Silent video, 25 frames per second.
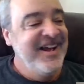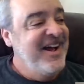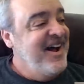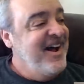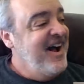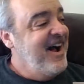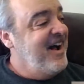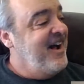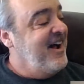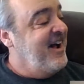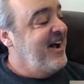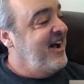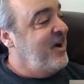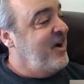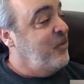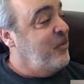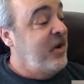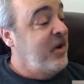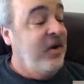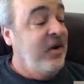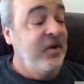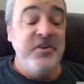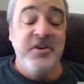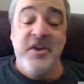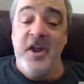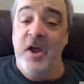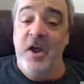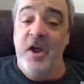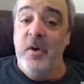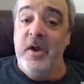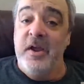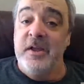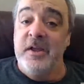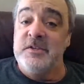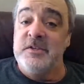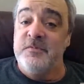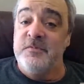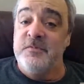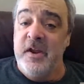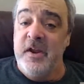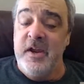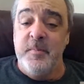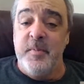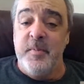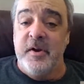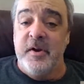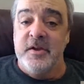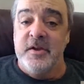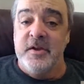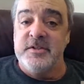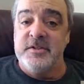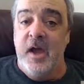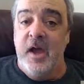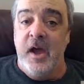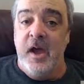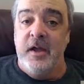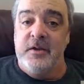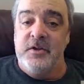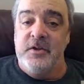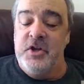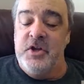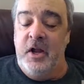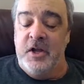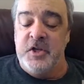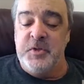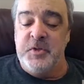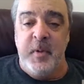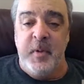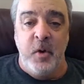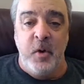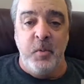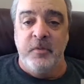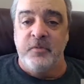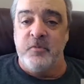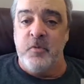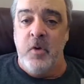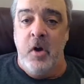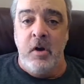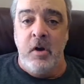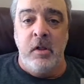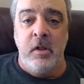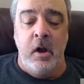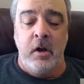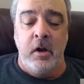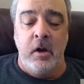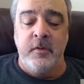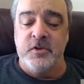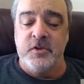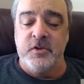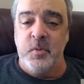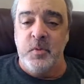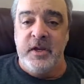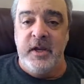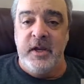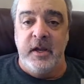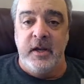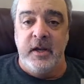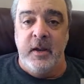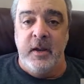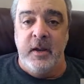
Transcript: Well, it's funny because I spoke with Ron Clark this weekend.